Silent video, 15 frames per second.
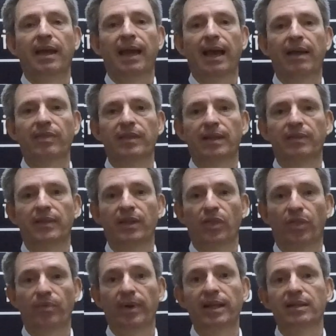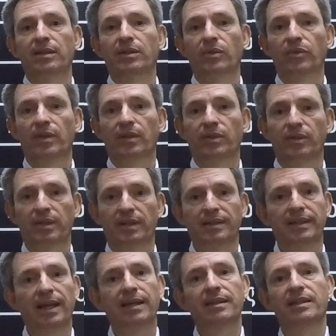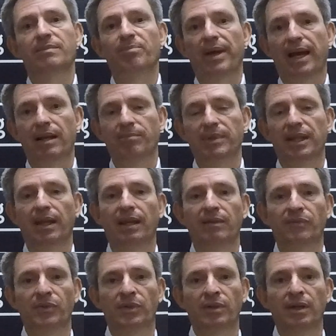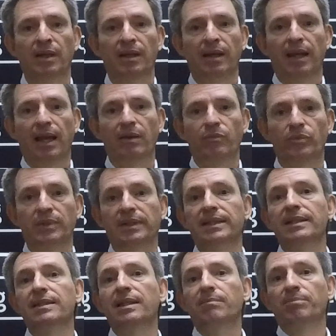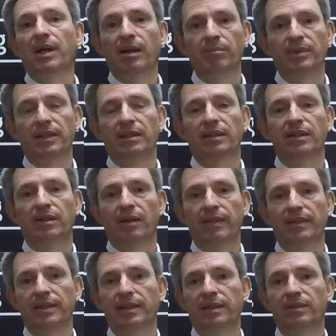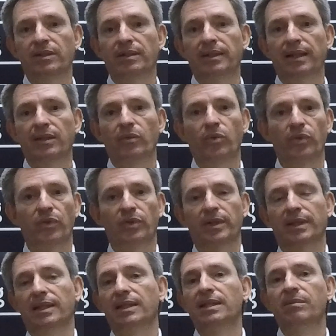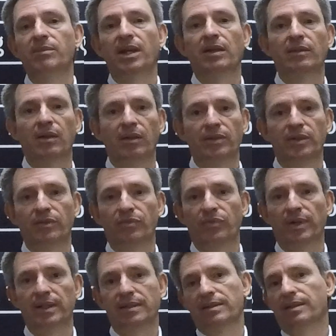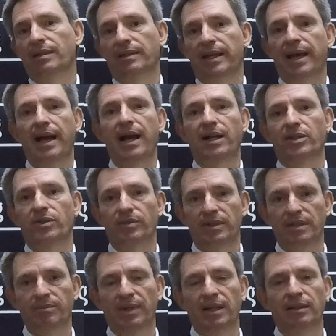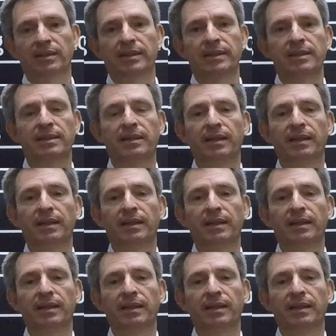and that they threaten you that they're going to take this bad behavior and release it publicly on the internet, or they're going to email all your friends that they hacked your email list,